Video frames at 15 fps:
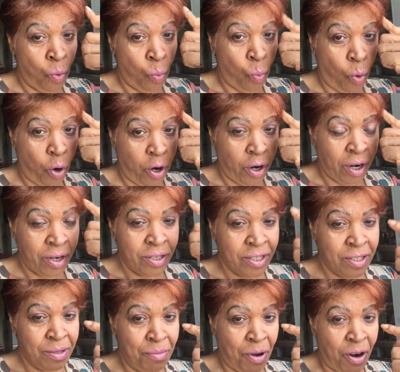work
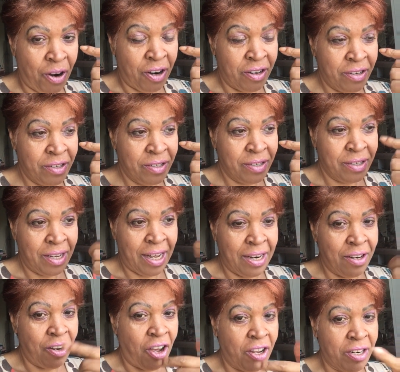smart
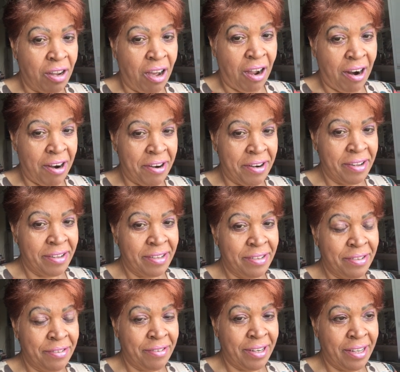and not hard,
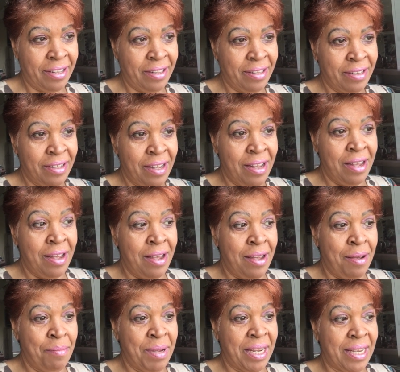right?
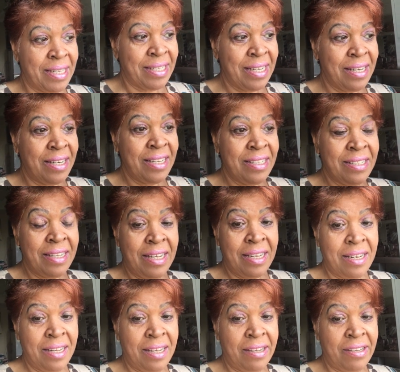Because in this day
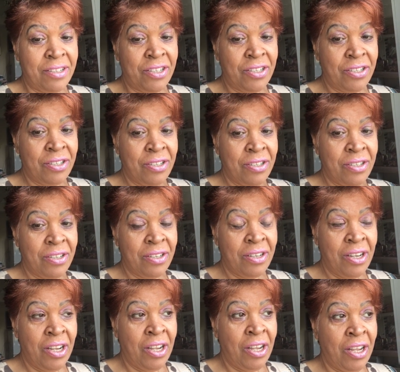and age,
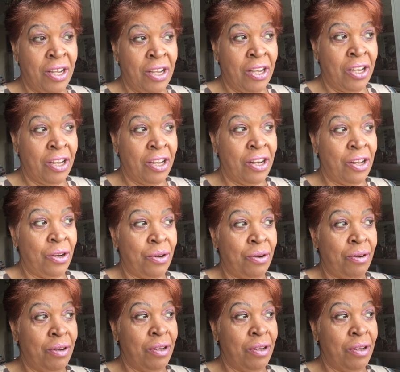you know,